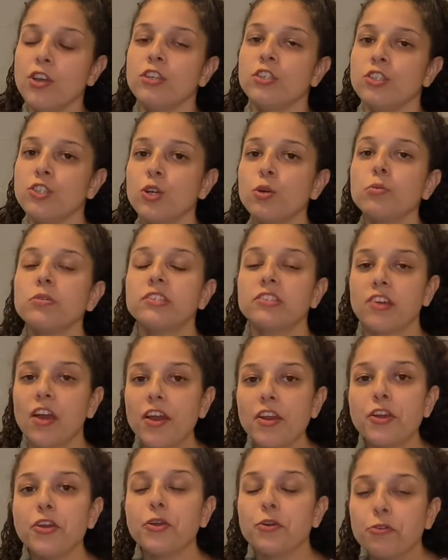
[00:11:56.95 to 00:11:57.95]
So let's
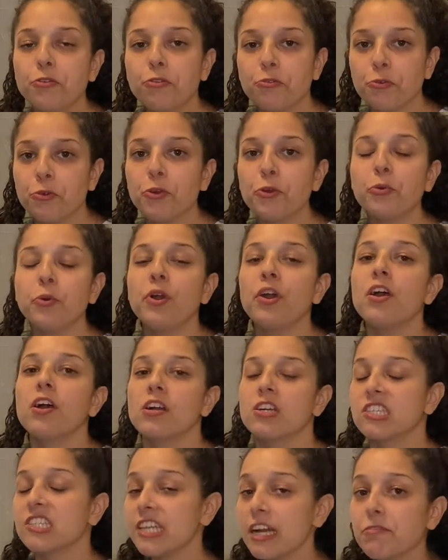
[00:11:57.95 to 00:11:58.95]
kind of go through
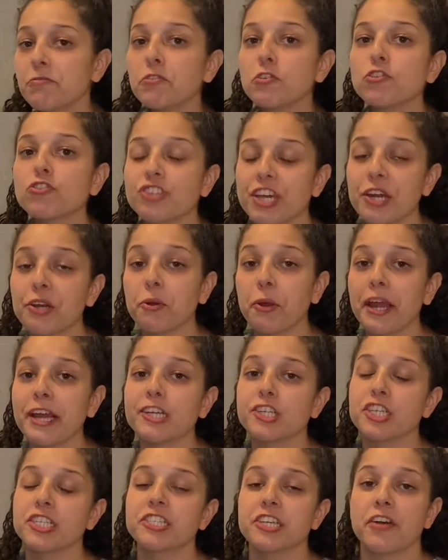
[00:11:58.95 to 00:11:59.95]
several
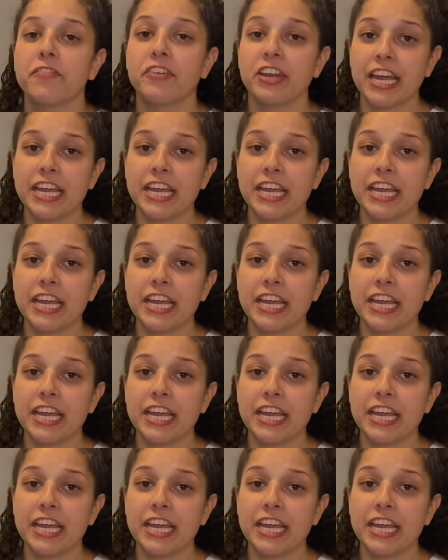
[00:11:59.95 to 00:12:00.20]
generations of an